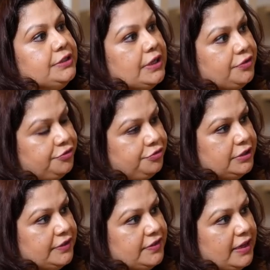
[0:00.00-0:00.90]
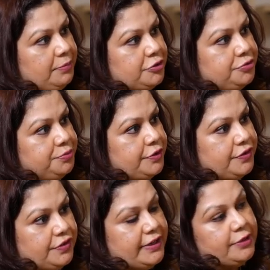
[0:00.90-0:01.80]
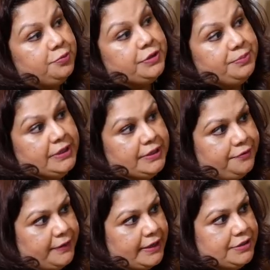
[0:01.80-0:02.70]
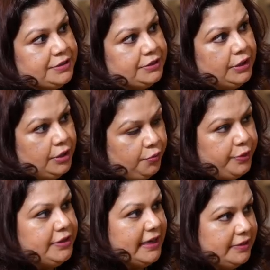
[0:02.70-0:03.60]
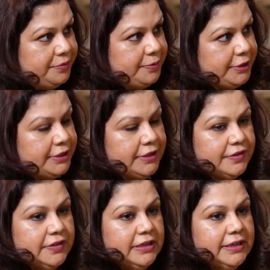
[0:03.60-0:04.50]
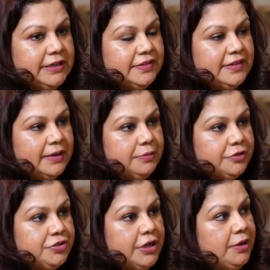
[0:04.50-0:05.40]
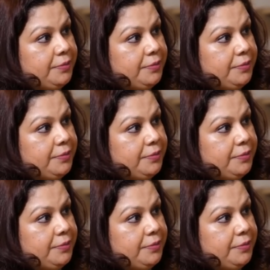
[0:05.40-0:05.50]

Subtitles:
industrial establishments that were being affected with that particular ceiling established.